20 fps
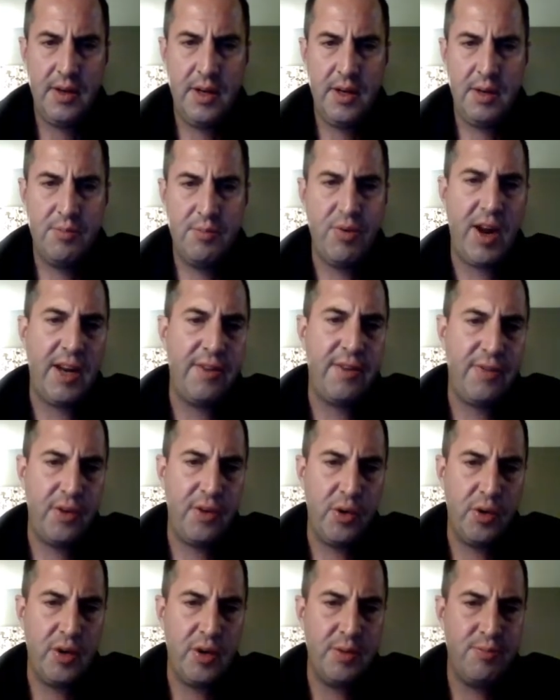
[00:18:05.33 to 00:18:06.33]
Price
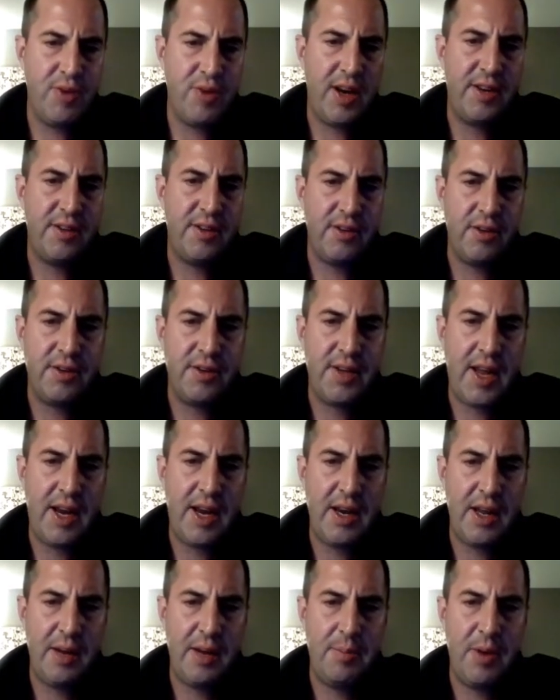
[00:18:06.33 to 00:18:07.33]
floor, prices are set
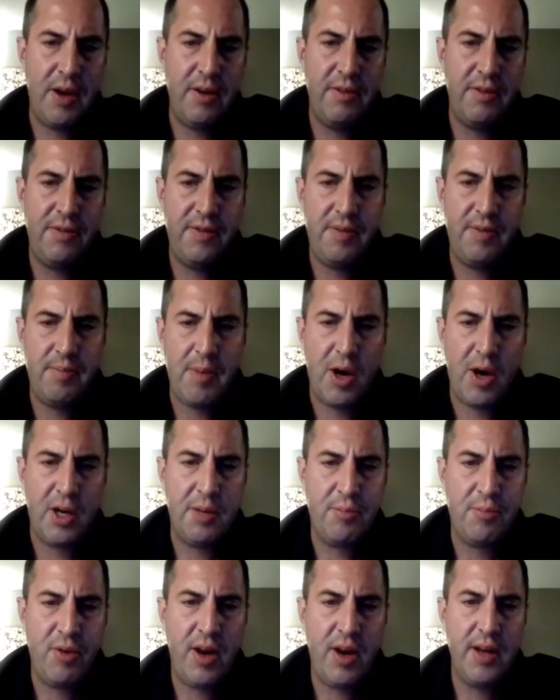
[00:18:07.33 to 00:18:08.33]
above
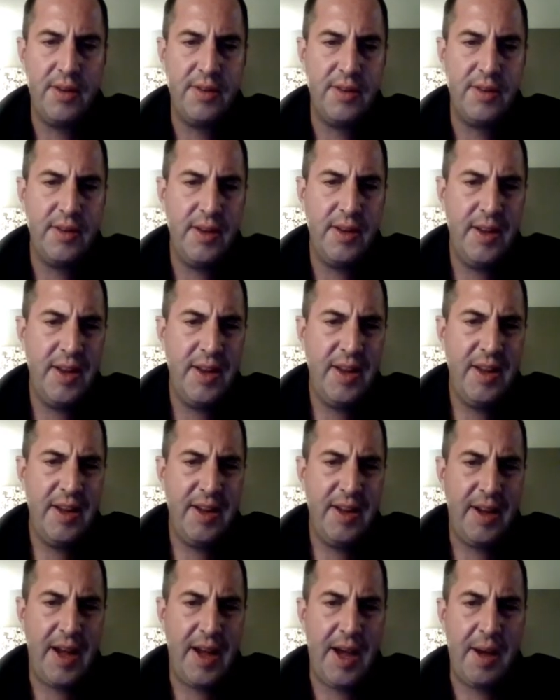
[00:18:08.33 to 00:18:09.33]
market price.
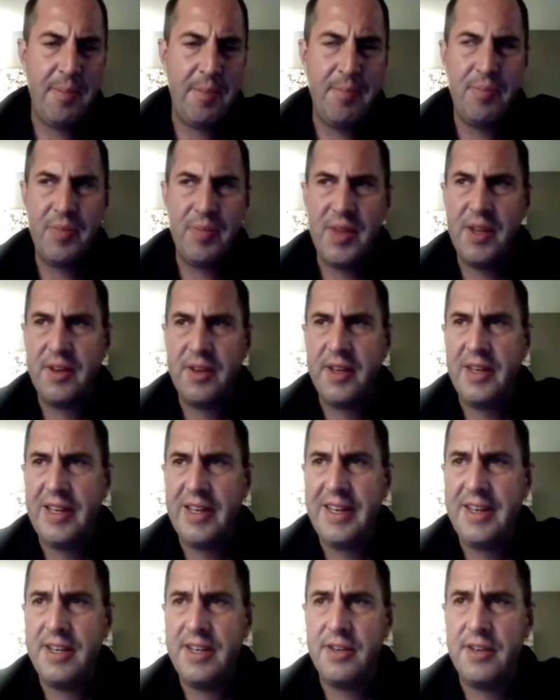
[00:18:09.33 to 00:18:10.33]
This can
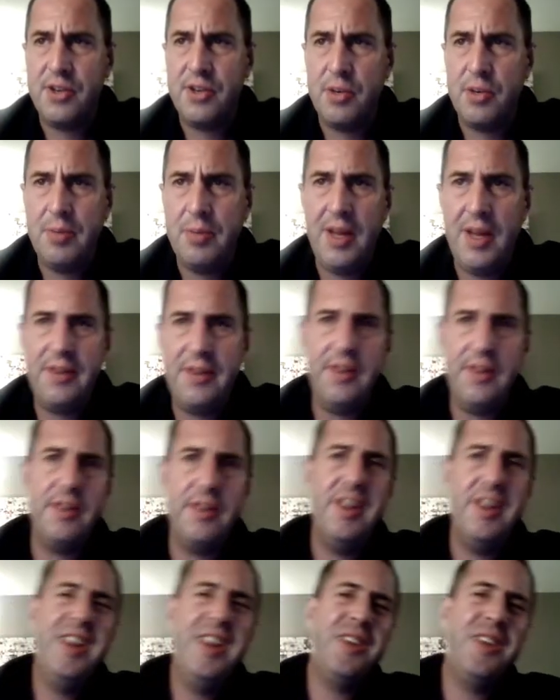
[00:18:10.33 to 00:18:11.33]
lead to surpluses.
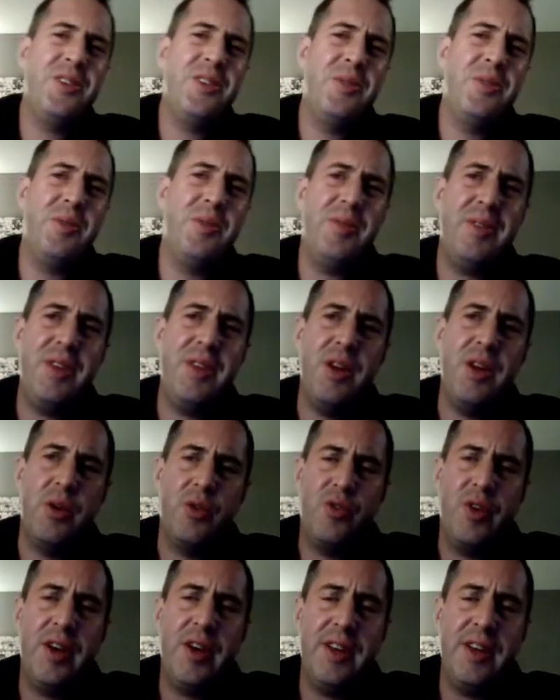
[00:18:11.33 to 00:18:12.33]
So,
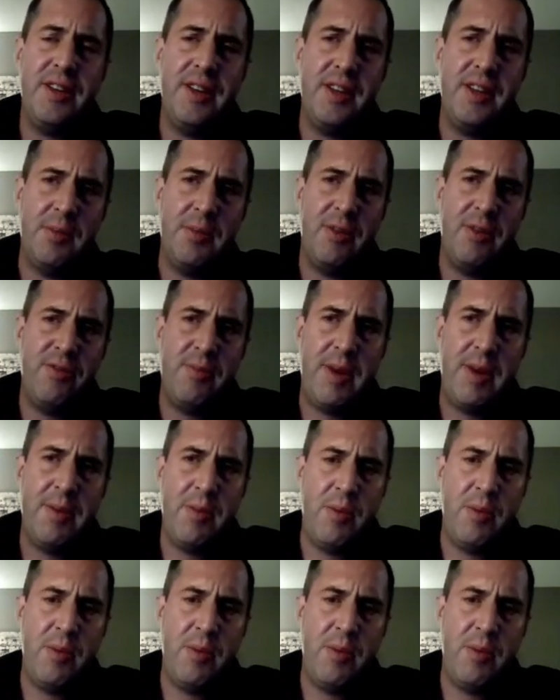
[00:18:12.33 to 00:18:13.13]
criticism of minimum